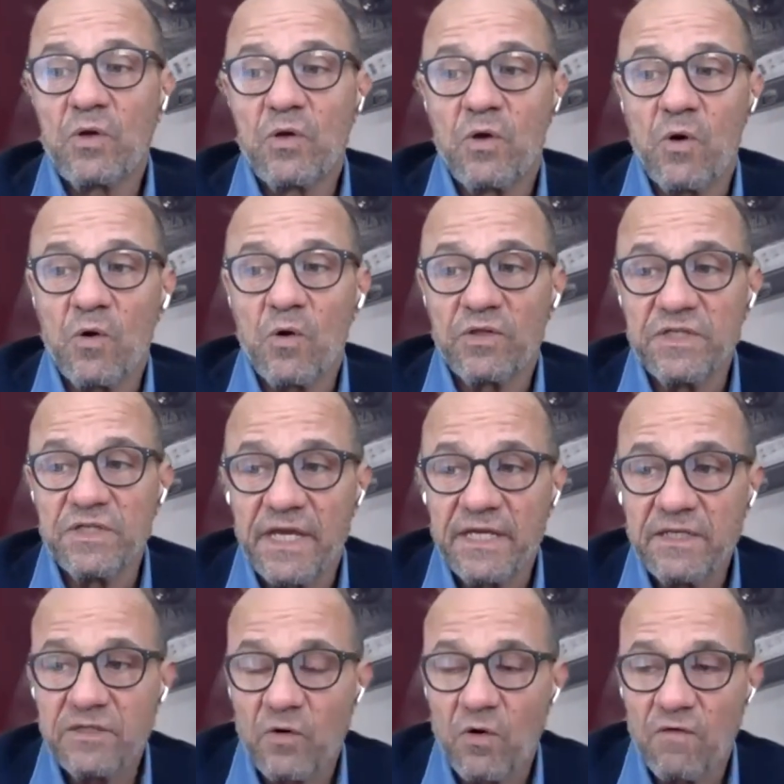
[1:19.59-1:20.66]

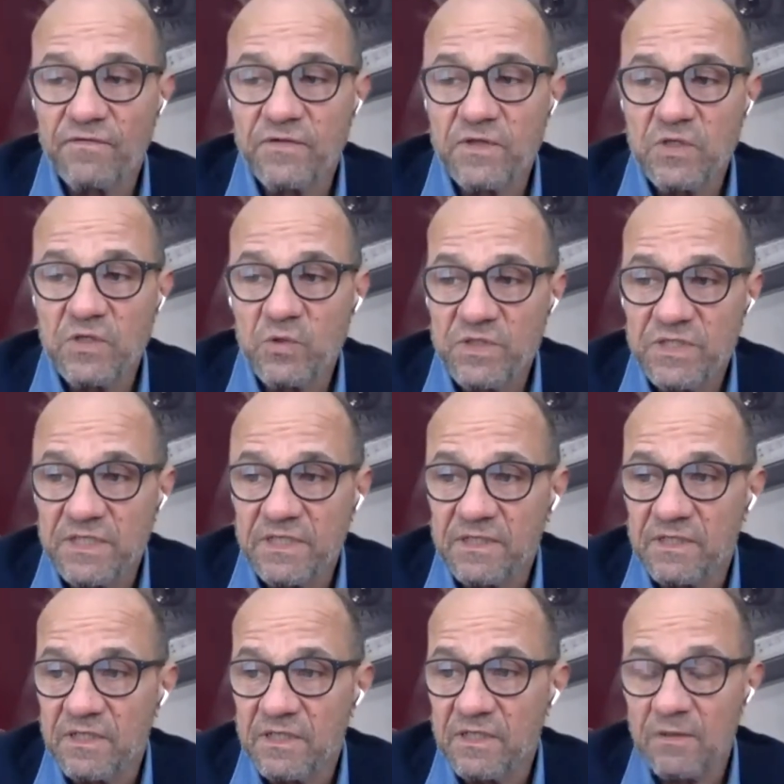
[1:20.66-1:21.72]
coordinator of the
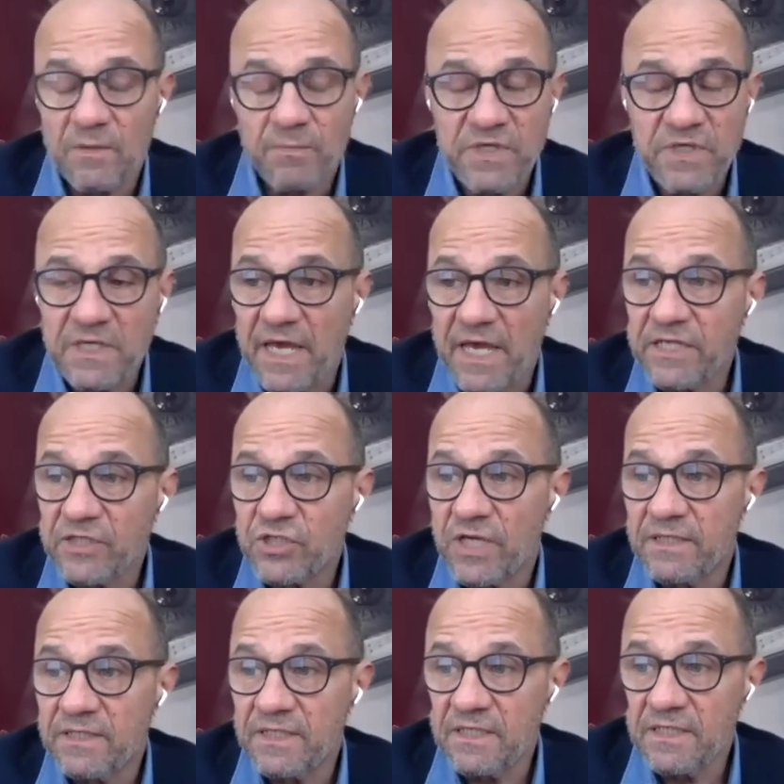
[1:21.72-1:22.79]
UCD
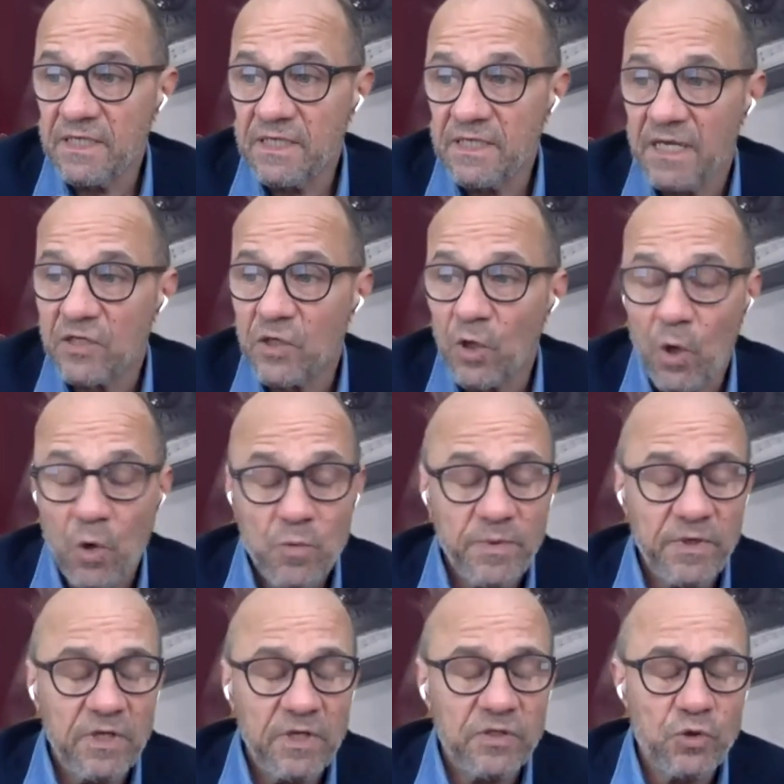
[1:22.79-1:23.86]
PhD in
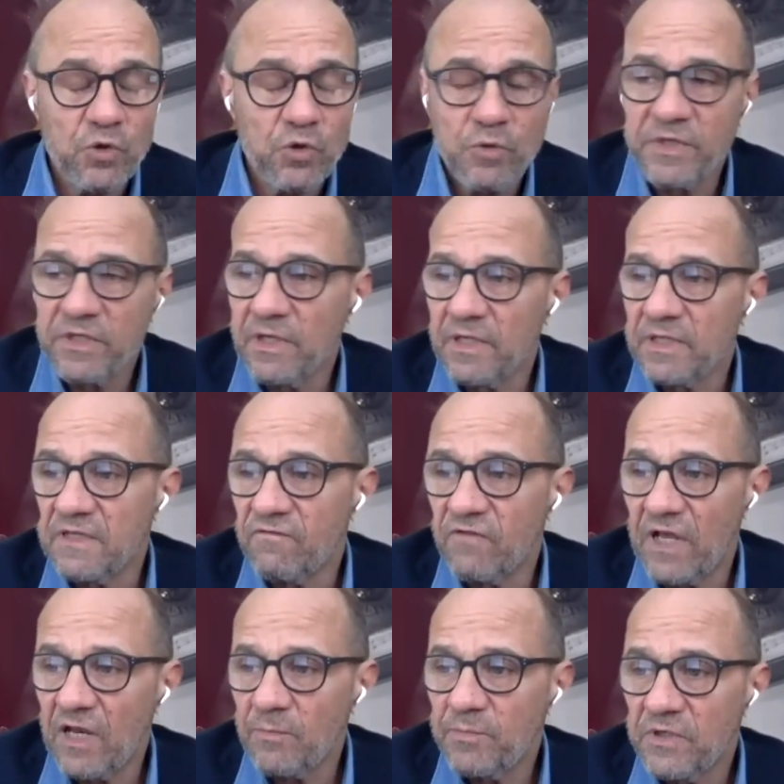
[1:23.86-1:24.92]
Global Human
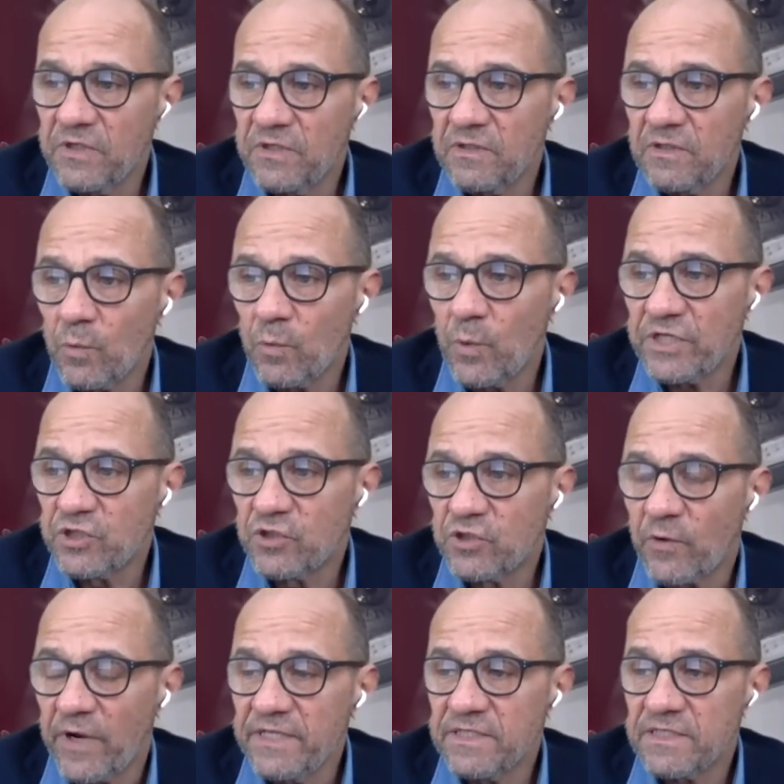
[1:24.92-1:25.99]
Development, which
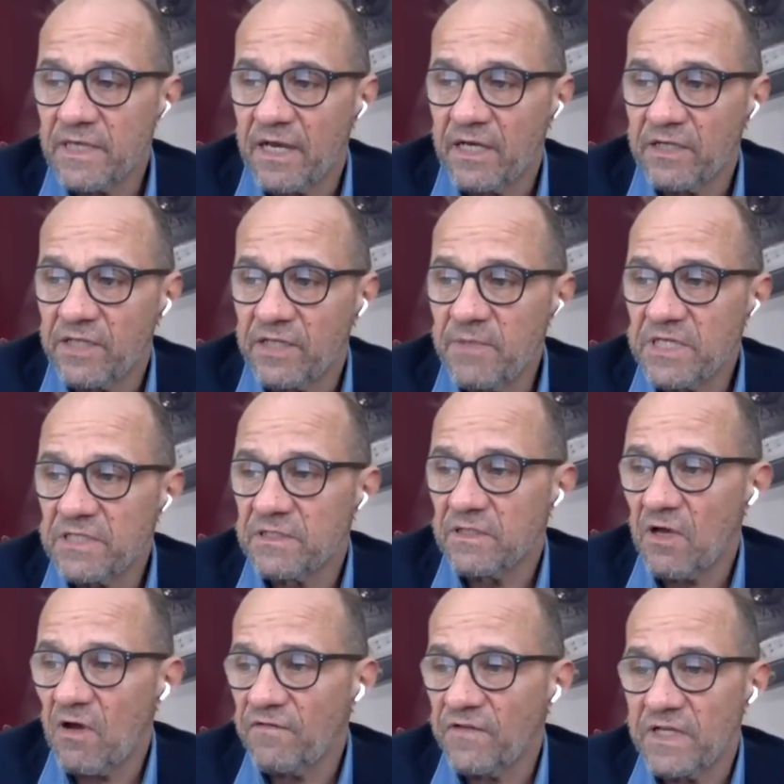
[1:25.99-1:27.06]
trains academic
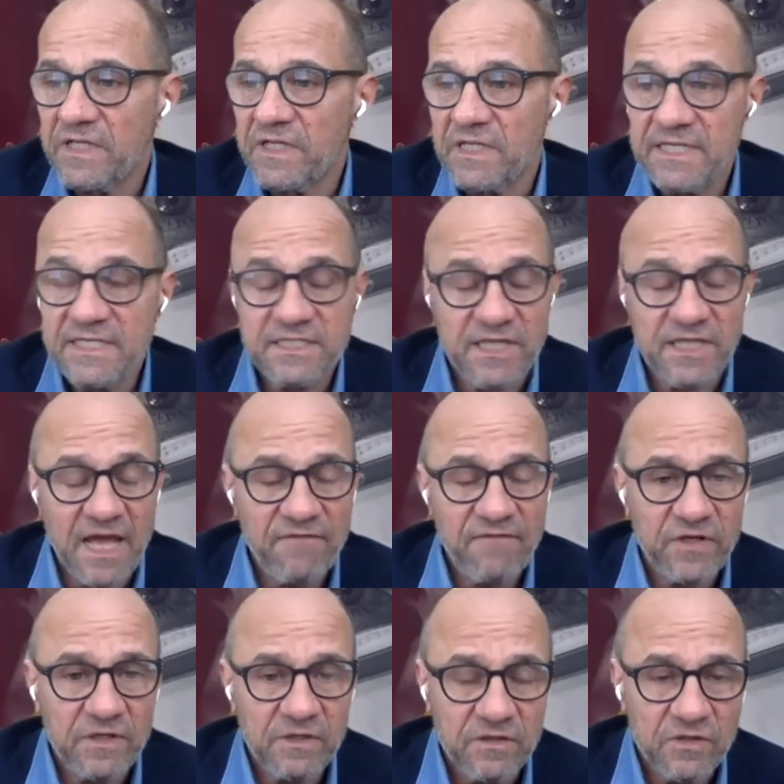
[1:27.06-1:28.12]
staff in East
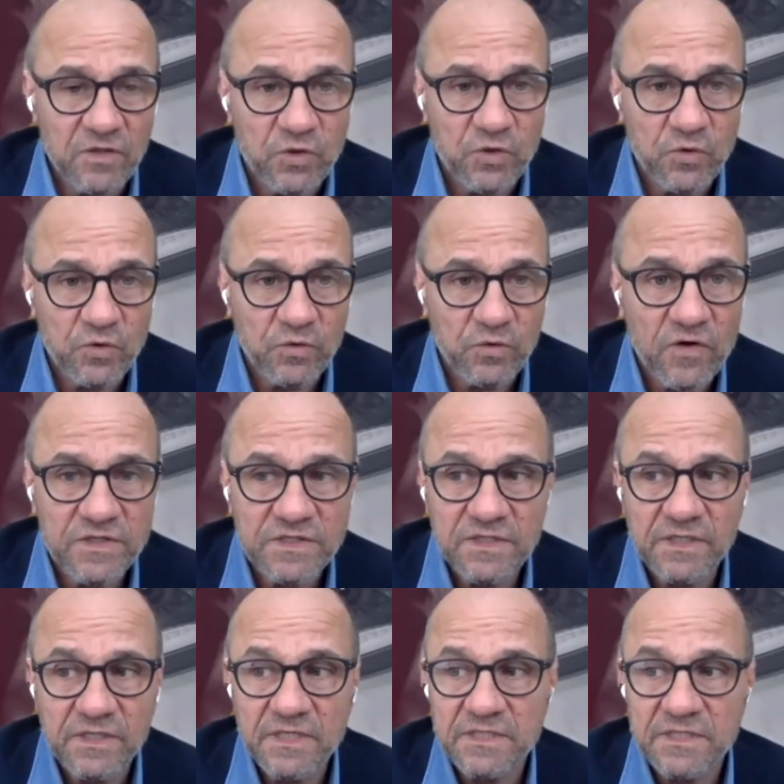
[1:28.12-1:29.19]
African
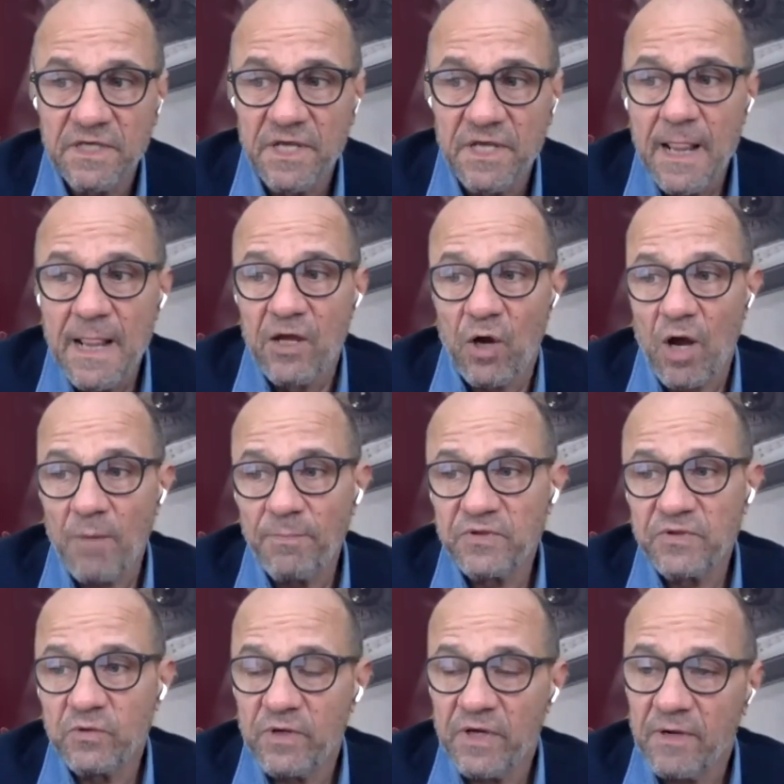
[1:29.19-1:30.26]
universities up
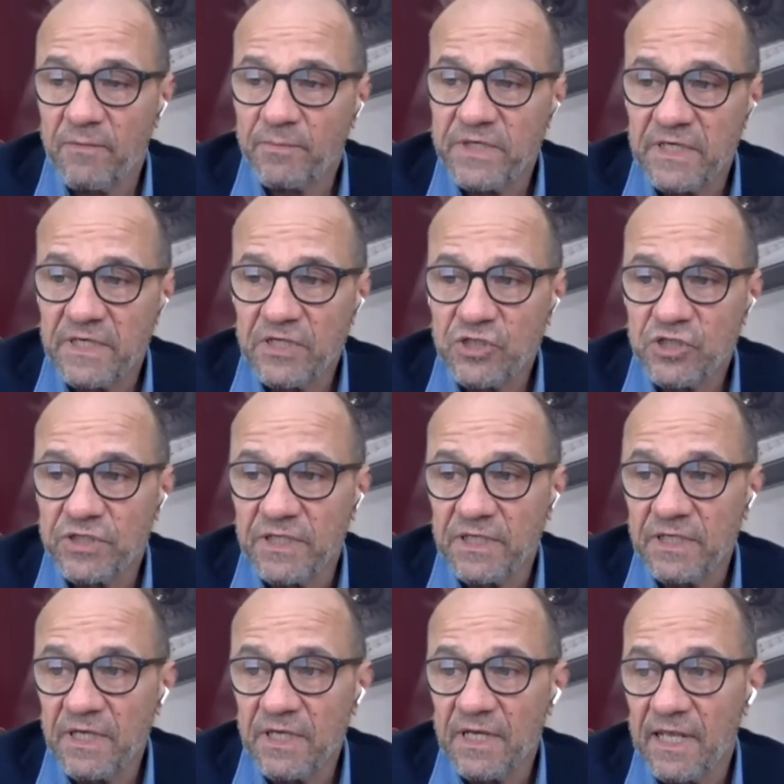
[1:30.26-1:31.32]
to a
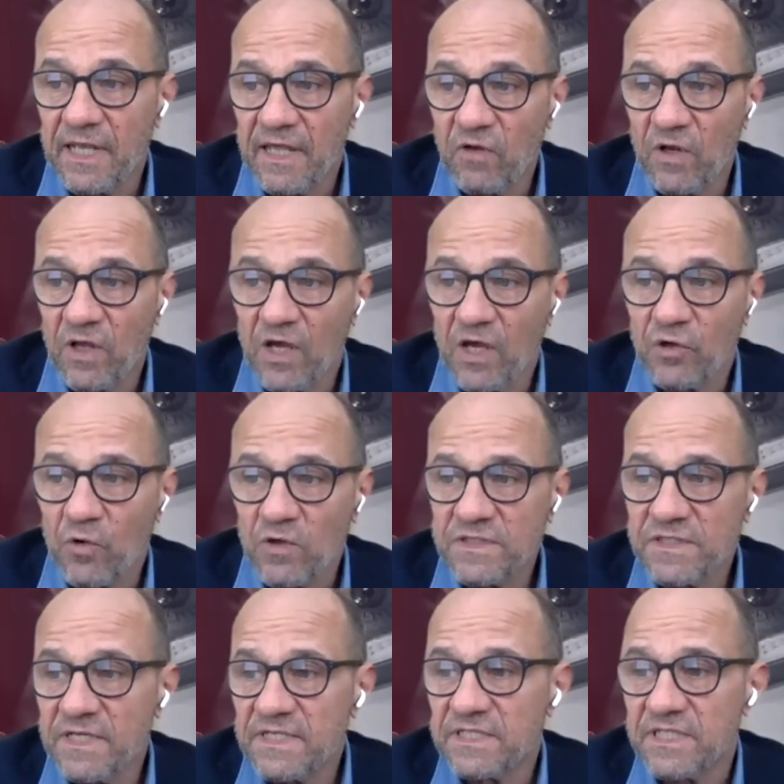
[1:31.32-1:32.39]
PhD level
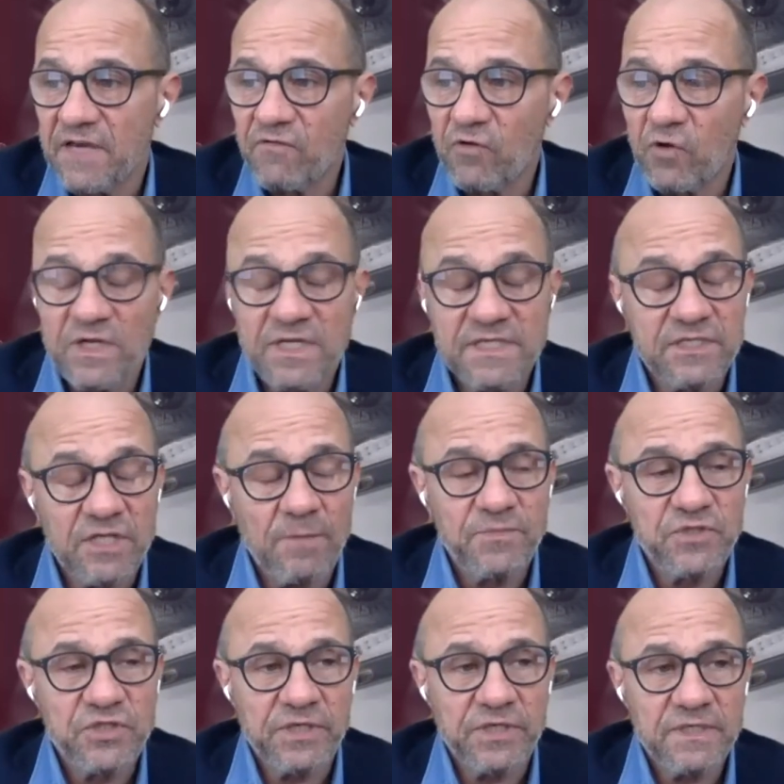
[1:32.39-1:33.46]
across several
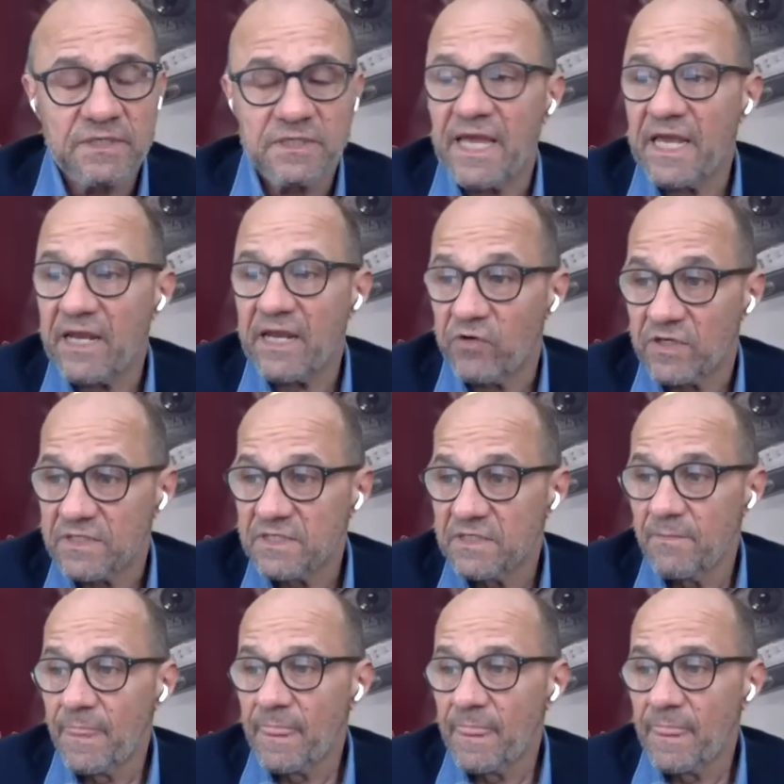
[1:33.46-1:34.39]
subject areas.